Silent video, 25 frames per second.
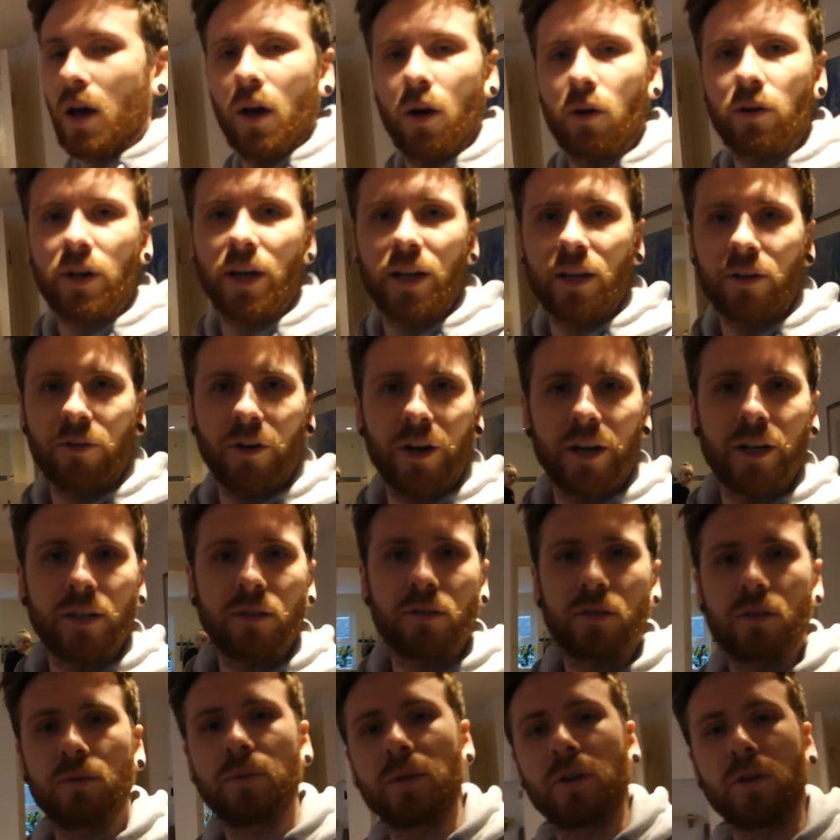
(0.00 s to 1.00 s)
okay great
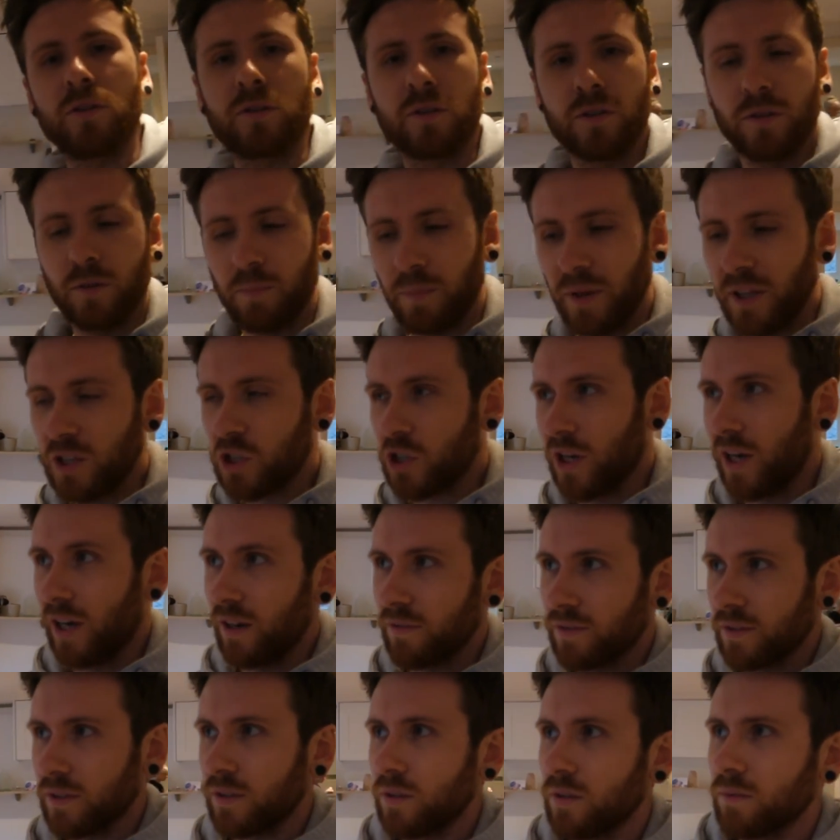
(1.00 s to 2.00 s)
so we go to the beach
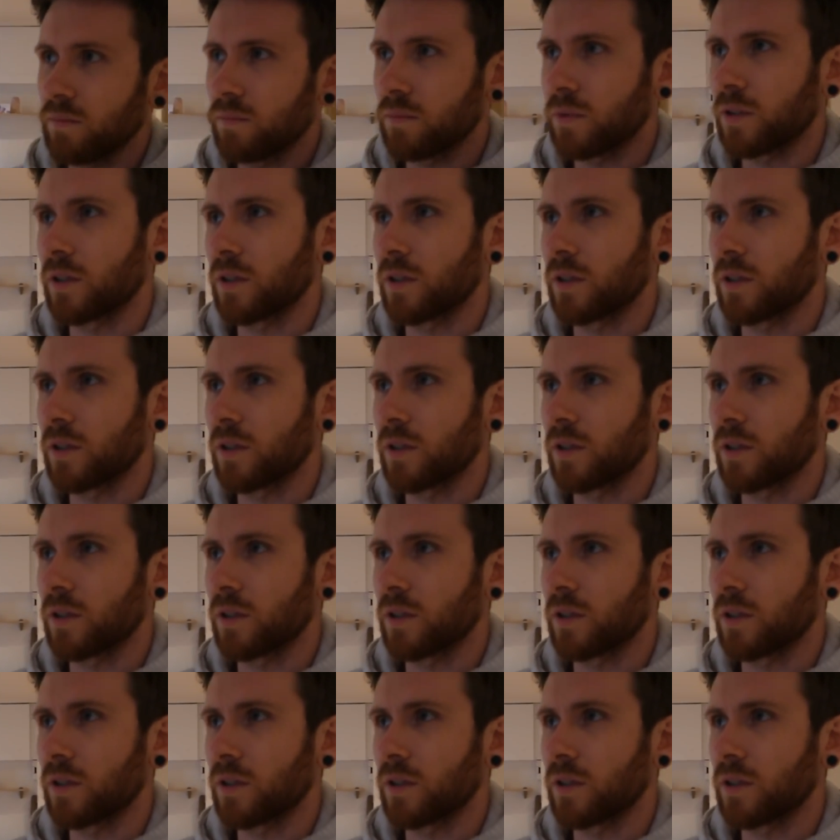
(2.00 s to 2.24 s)
after